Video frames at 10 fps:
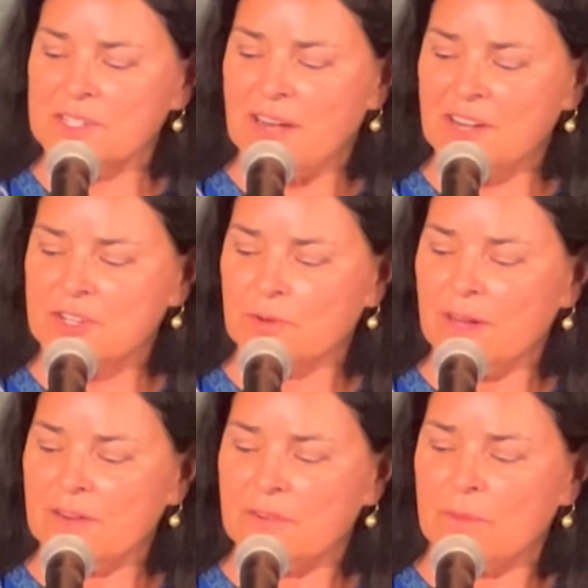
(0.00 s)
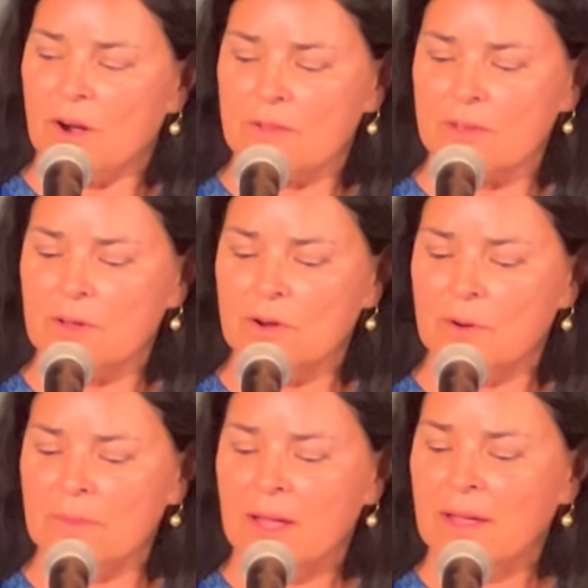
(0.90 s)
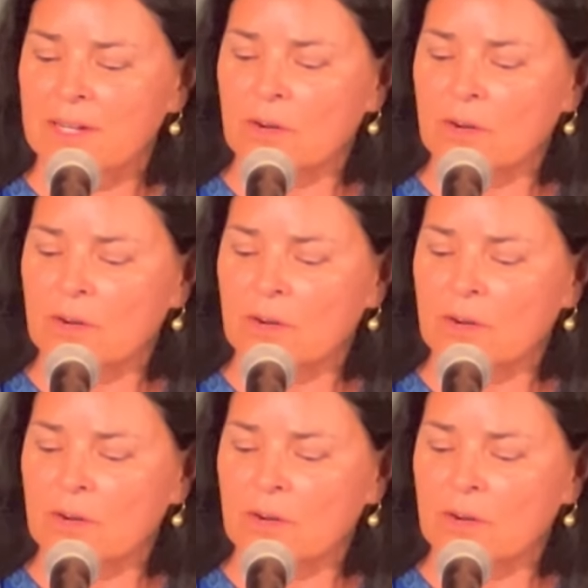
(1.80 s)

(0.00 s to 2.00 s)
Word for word: snatched away from hearth and home